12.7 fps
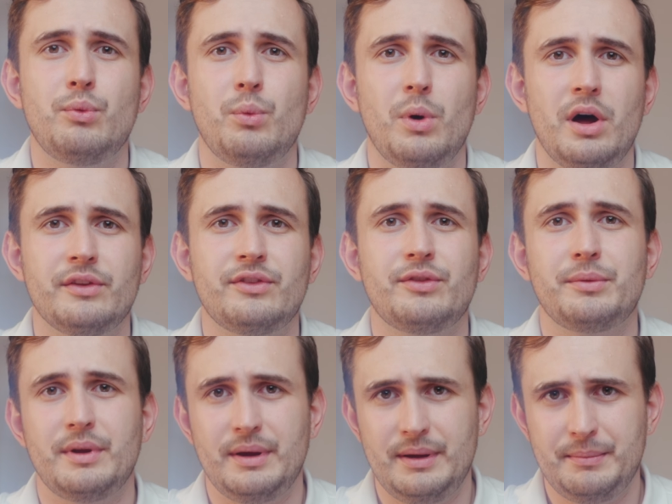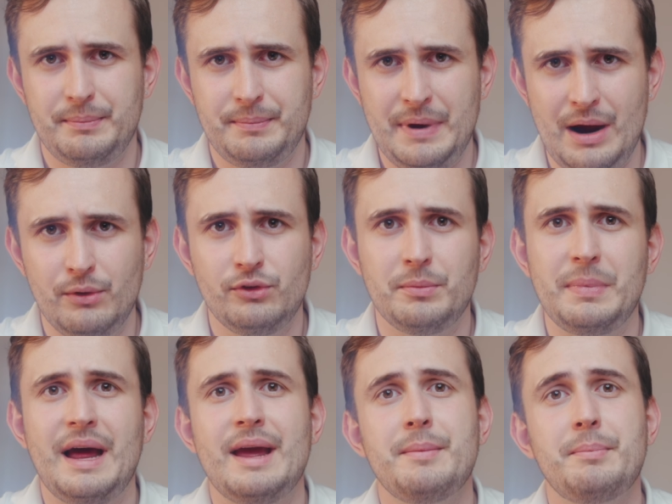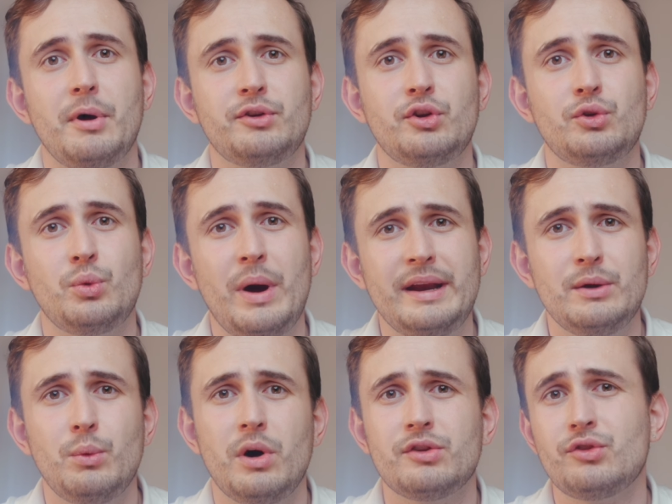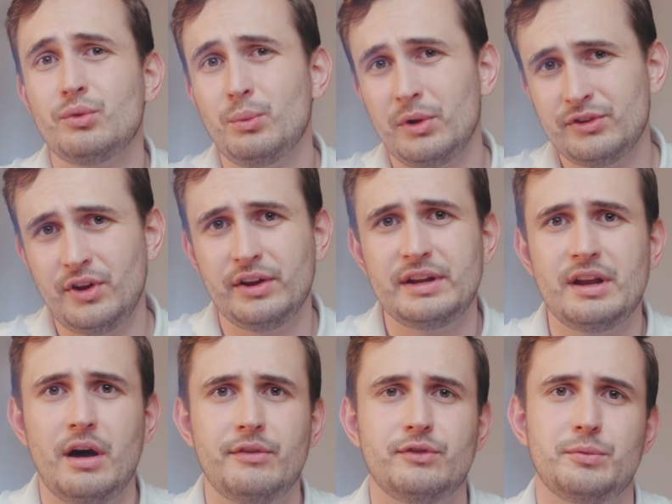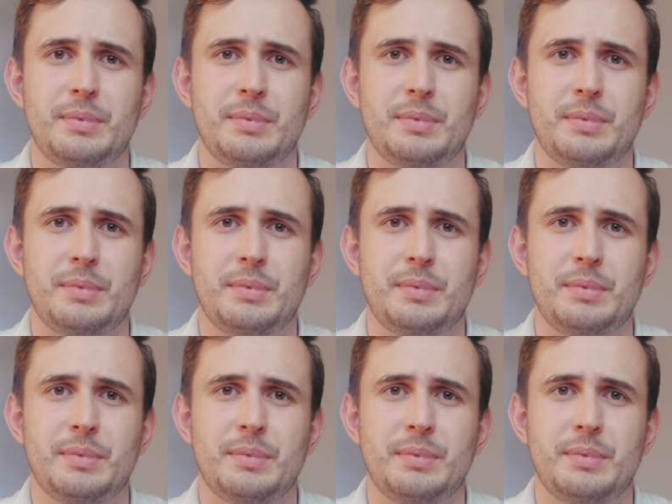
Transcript: watts power supply, but 20 watts was not enough to